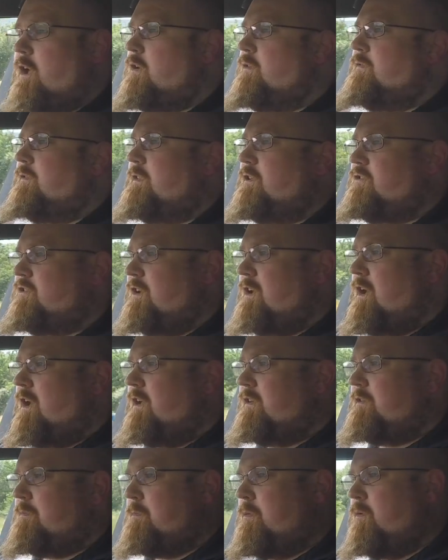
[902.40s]
for the GR
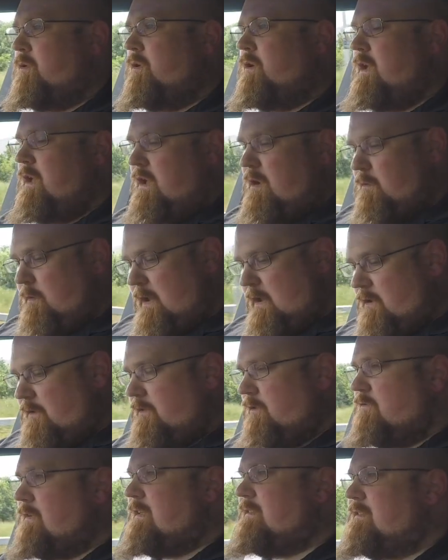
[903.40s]
Sport, where you've got
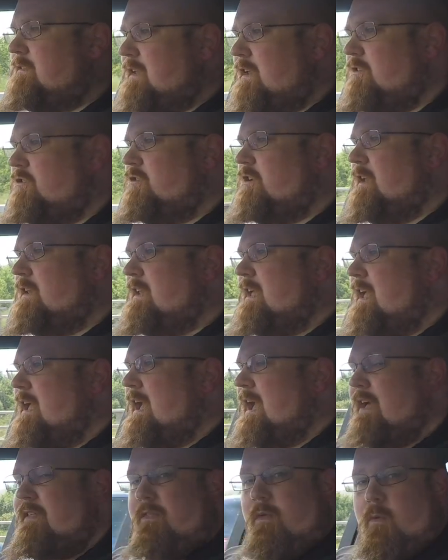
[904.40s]
the red stitching
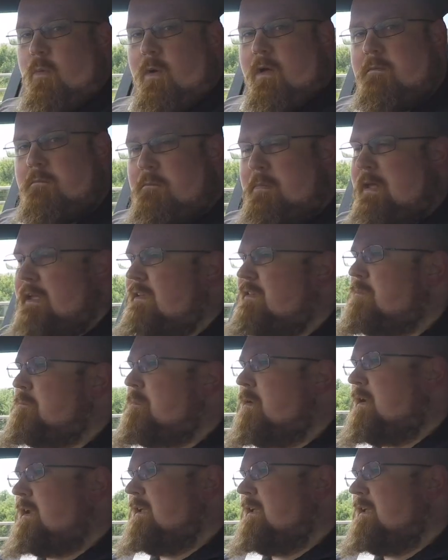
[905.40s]
and the one-piece bucket